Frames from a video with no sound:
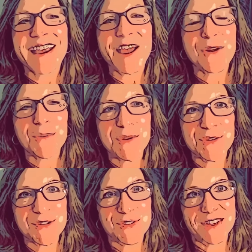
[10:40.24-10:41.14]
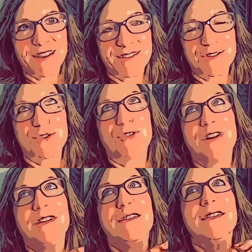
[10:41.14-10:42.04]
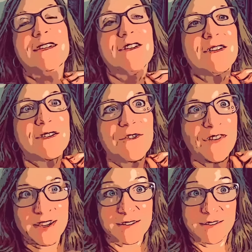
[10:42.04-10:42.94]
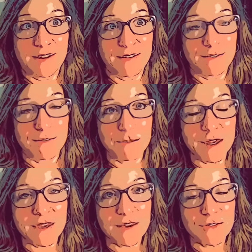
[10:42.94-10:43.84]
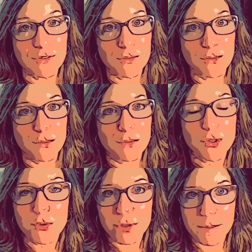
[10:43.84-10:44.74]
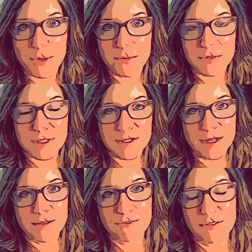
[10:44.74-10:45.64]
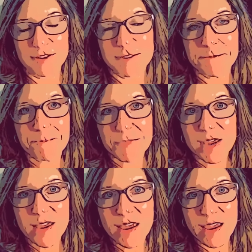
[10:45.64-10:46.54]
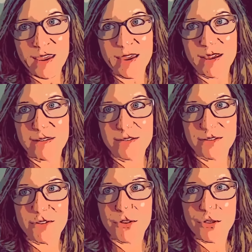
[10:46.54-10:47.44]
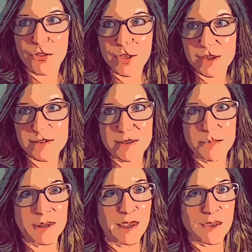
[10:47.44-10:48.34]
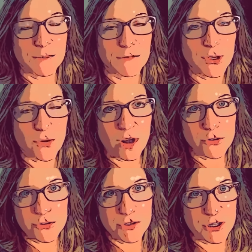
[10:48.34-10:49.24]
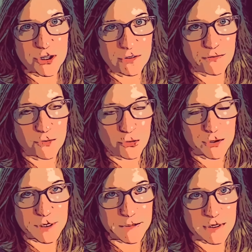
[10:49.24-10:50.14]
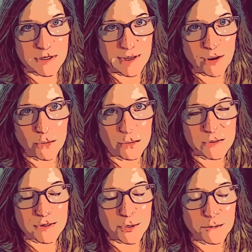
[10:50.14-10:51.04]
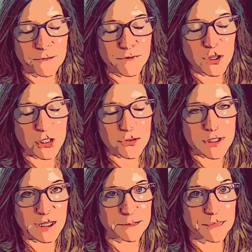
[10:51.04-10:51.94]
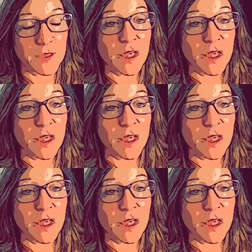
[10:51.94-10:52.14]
I hope you enjoyed that story. It's fascinating to me to learn about St. Nicholas and the things that became, you know, our tradition for Christmas now. So very interesting.